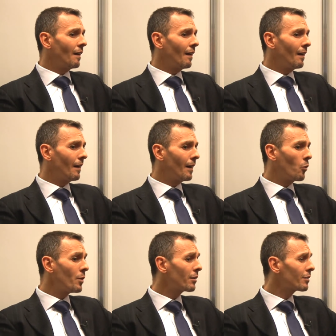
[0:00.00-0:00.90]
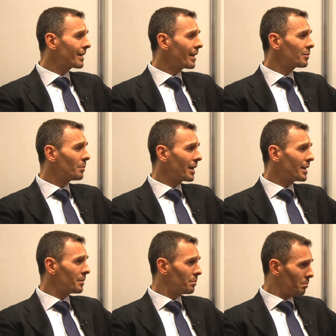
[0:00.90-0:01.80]
Uh, we are organized
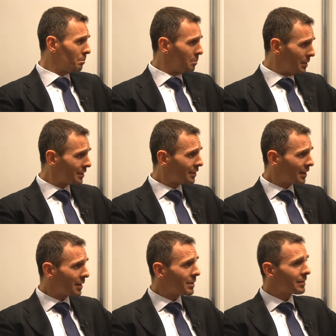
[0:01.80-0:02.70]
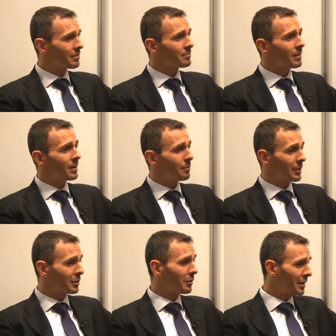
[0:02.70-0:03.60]
by business segments. Uh,
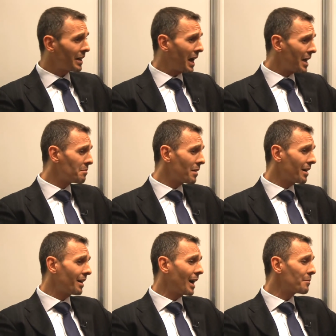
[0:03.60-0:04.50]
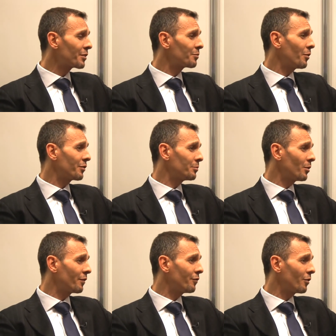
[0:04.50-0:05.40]
particularly, I'm uh, I'm
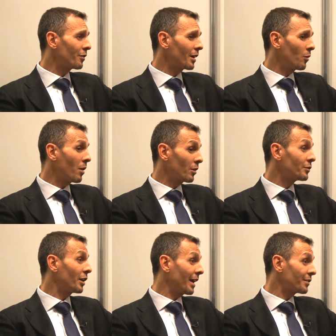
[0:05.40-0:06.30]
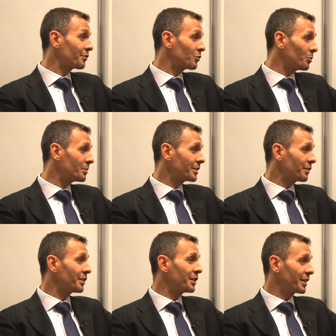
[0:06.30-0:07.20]
responsible for uh, one of the largest group that
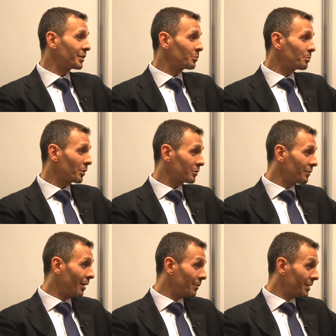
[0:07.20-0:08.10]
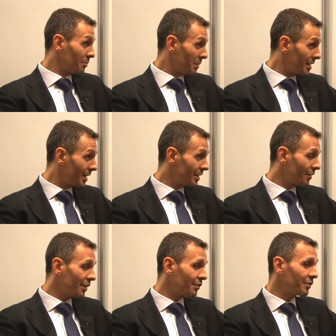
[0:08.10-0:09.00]
is dedicated to product development in medical
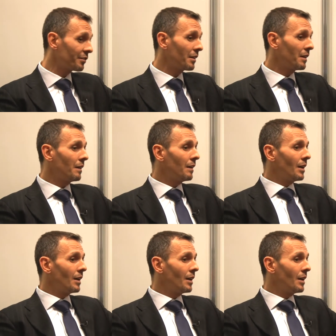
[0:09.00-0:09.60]
devices. Mm -hmm.